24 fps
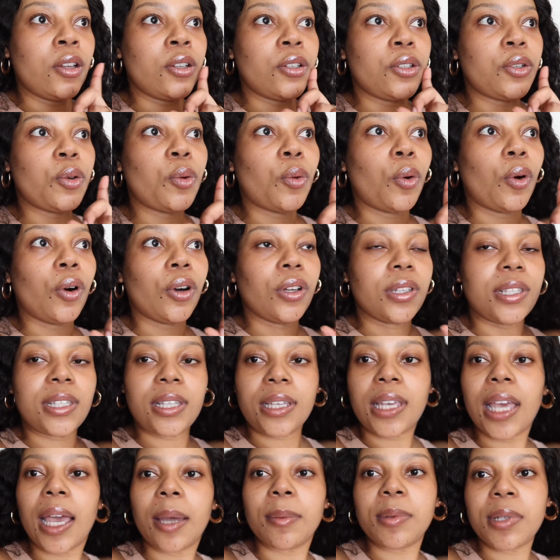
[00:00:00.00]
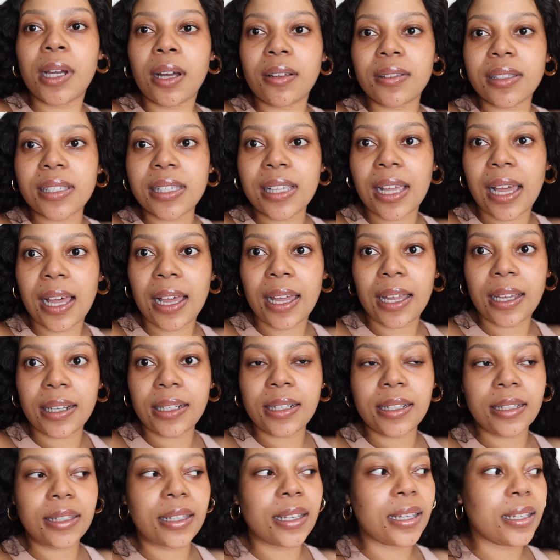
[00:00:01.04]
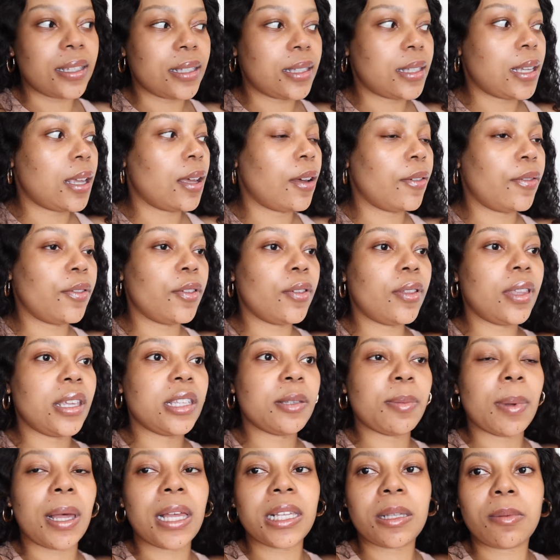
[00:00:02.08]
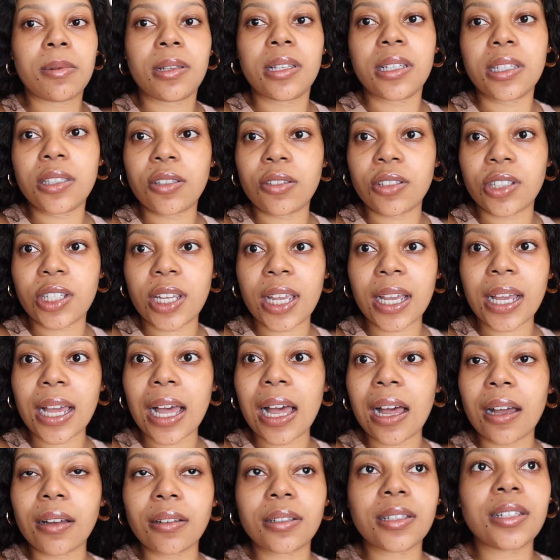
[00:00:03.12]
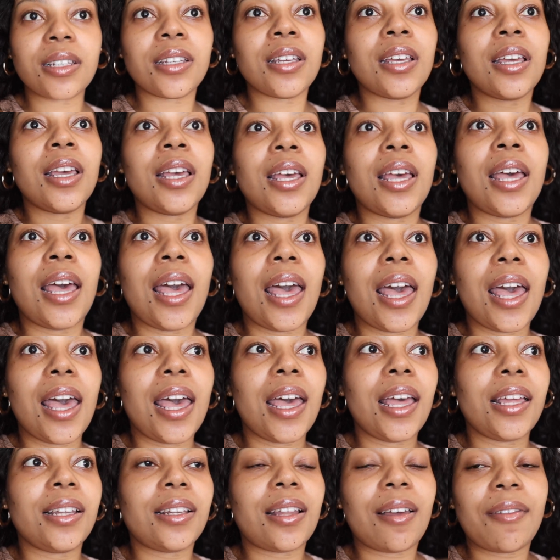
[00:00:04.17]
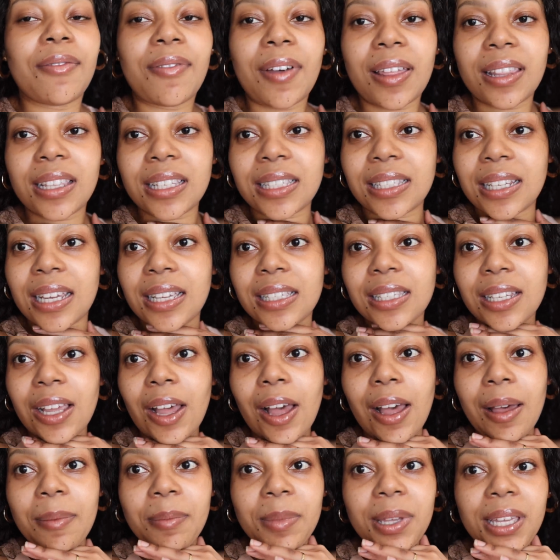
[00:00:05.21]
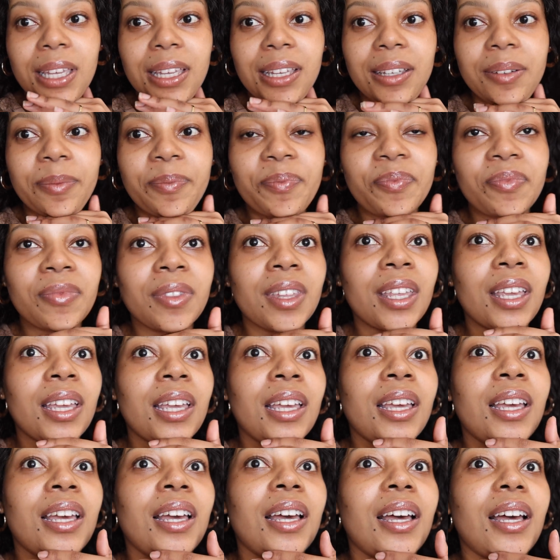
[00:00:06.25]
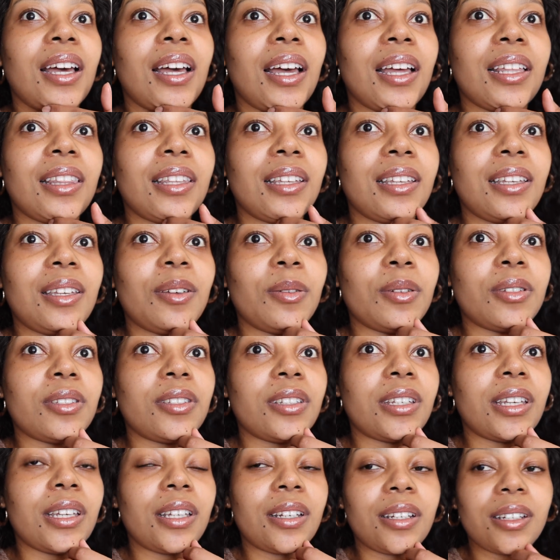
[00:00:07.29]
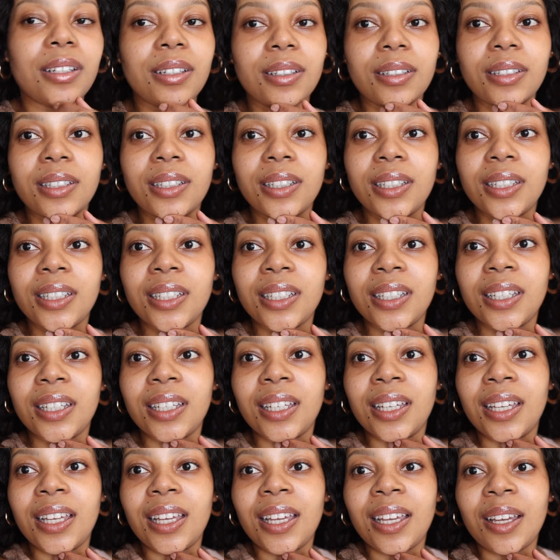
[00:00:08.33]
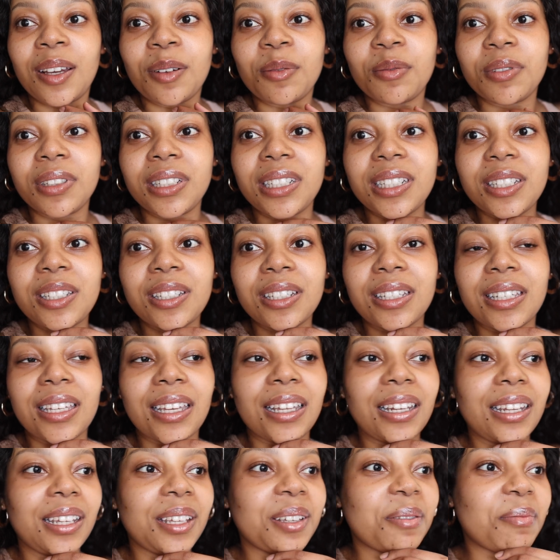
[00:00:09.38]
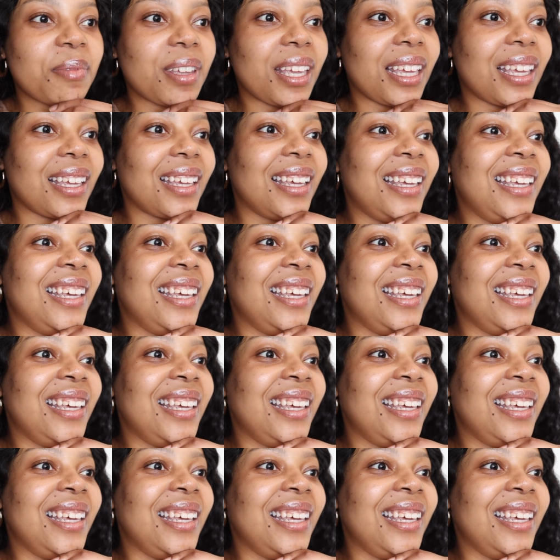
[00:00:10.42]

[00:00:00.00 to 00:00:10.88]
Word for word: towards Cape Town side. There's a few things my husband needs to check out, and Father's Day is coming. Uh, I think he wants to get a we need to get him a.